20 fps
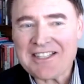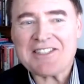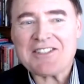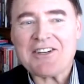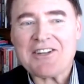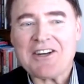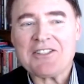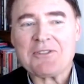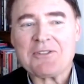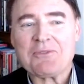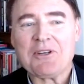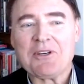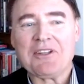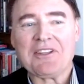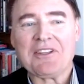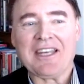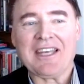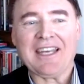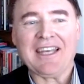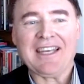
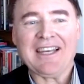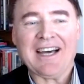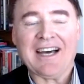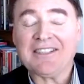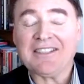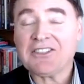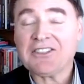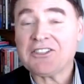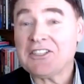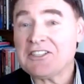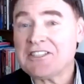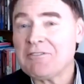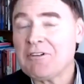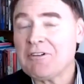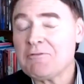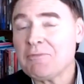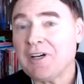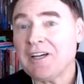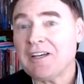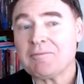Trustworthy. I'll share some of
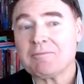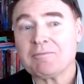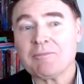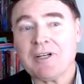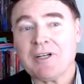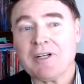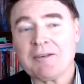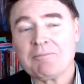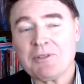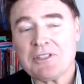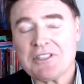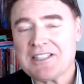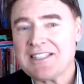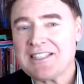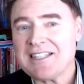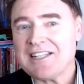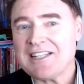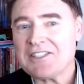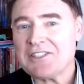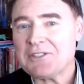my
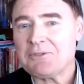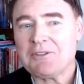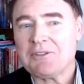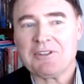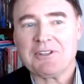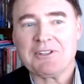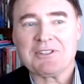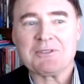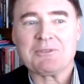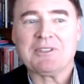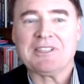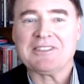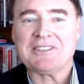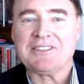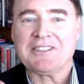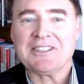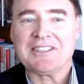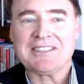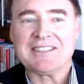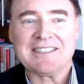presentations with you as well, so
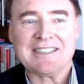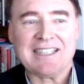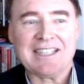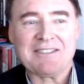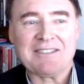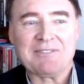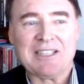you can get a